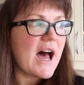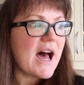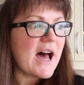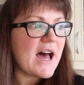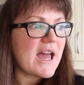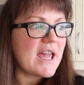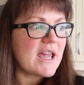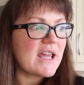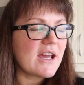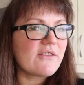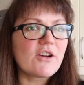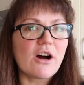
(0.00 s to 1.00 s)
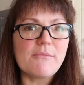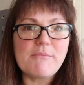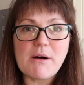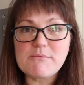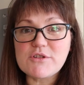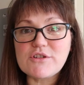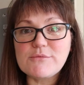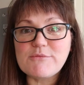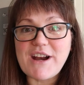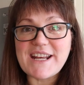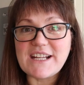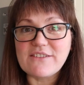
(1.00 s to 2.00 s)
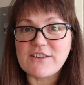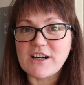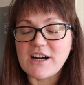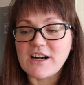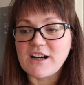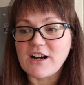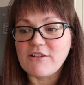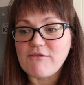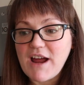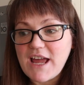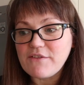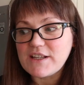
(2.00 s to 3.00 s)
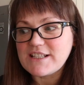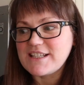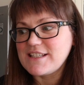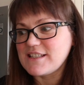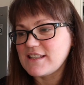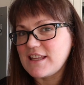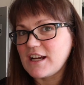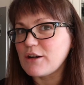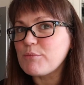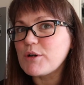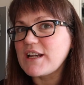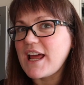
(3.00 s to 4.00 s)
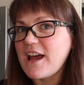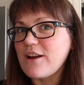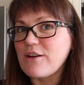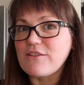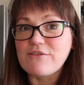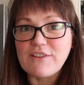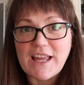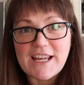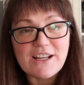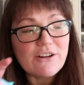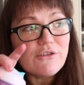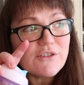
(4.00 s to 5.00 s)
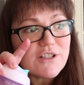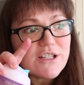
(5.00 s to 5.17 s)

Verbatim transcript: I have got mum's room ready for her arriving. She's at the airport now and flying over